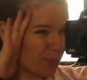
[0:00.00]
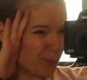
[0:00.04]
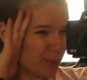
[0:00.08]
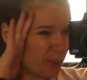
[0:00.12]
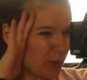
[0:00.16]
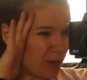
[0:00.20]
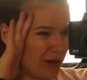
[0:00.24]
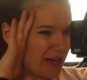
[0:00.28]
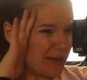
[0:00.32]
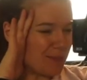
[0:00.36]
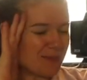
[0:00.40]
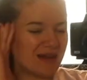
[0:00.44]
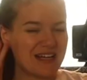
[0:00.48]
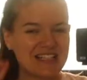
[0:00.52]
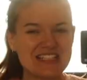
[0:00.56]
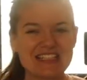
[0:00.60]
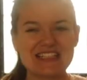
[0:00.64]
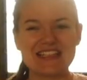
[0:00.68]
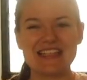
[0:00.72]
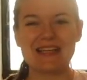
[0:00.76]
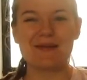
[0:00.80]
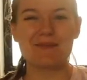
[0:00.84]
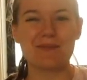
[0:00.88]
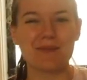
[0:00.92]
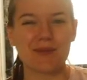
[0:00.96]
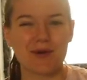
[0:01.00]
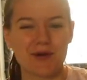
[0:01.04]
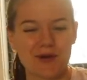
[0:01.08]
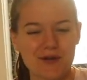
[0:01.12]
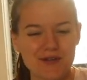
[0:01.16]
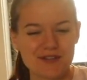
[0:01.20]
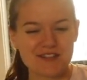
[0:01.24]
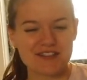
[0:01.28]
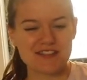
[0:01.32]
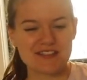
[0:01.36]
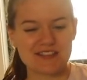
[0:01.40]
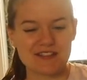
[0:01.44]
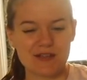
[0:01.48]
pretty much the
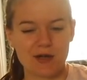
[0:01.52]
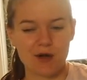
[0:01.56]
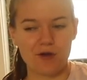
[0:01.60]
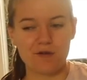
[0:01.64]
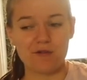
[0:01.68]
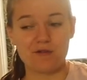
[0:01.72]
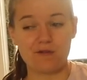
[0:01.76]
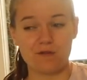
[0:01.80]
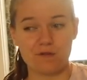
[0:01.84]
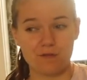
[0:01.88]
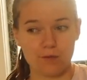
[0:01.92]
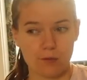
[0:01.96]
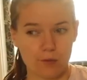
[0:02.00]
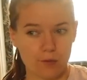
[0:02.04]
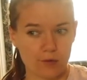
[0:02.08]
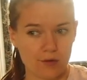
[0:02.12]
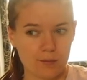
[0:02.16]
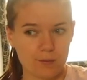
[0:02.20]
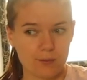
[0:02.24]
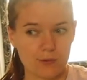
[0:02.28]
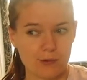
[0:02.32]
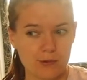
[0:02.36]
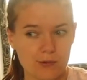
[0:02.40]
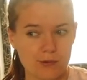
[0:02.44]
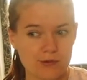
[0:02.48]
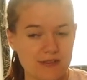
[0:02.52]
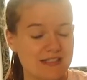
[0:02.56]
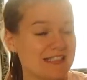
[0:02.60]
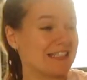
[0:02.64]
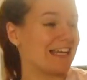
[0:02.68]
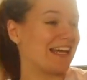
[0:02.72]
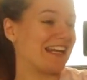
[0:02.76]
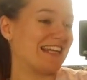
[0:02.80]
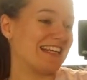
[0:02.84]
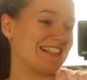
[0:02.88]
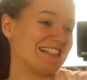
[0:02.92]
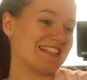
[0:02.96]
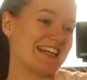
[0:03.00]
most affordable
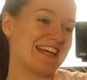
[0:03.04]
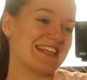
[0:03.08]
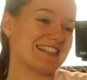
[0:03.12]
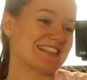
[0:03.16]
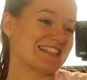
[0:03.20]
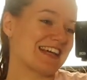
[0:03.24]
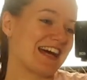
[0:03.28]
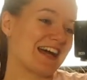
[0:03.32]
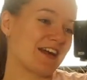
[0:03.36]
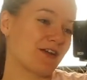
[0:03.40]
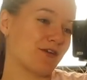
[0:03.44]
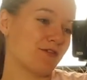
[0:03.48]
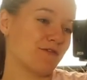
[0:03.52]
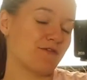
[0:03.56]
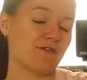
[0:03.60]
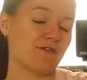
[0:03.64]
standing desk I could